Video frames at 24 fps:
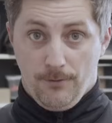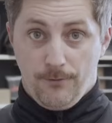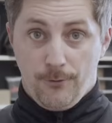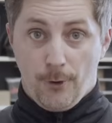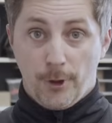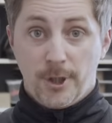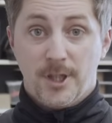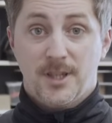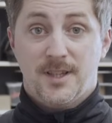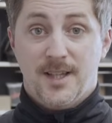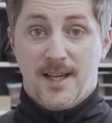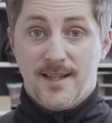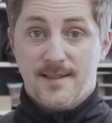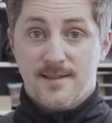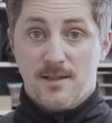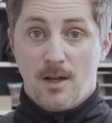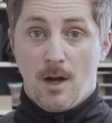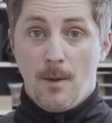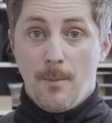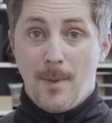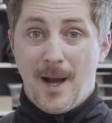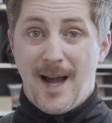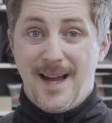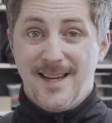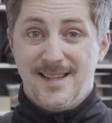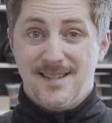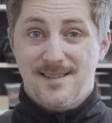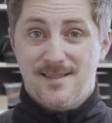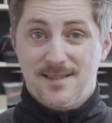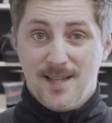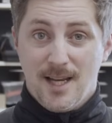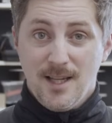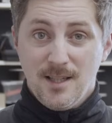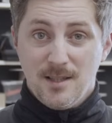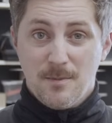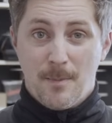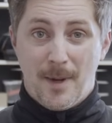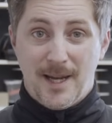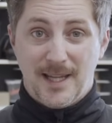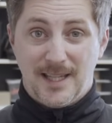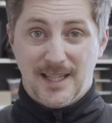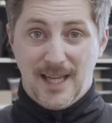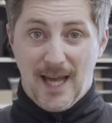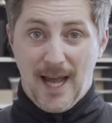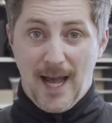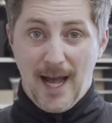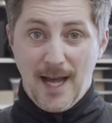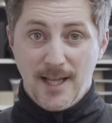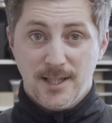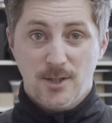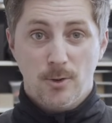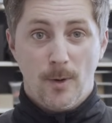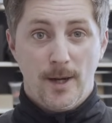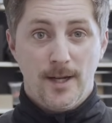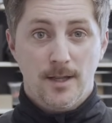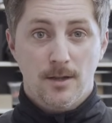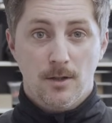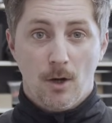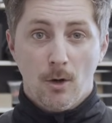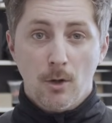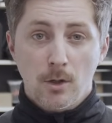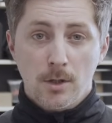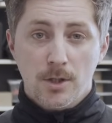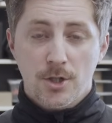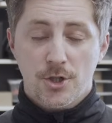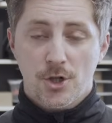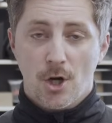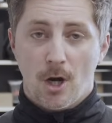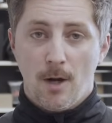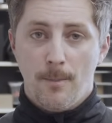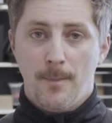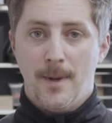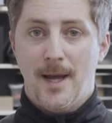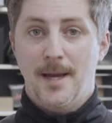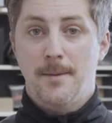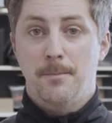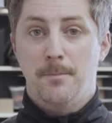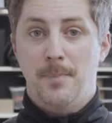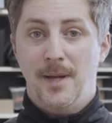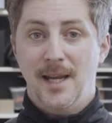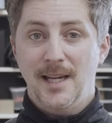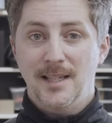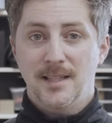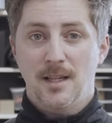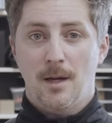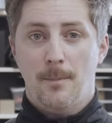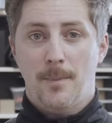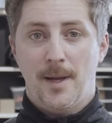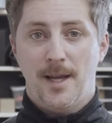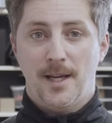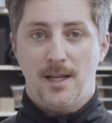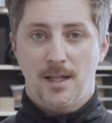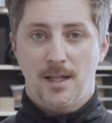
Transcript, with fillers: For the desktop, I sent my CAD to a local shop and picked up a